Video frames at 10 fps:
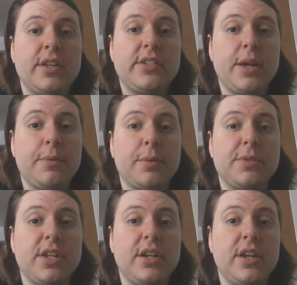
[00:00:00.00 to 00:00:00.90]
Sam
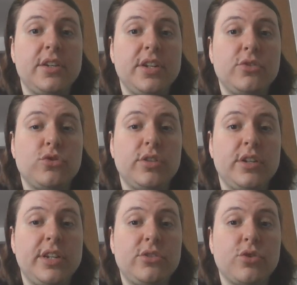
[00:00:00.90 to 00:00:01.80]
comes in, and Dean,
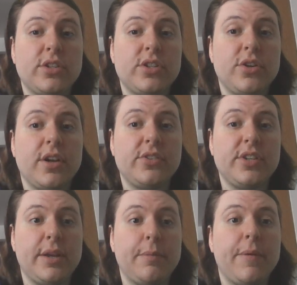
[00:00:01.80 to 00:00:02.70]
and Dean tries to talk to
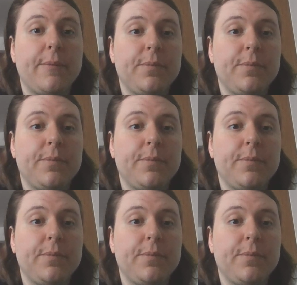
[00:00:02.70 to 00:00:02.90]
him.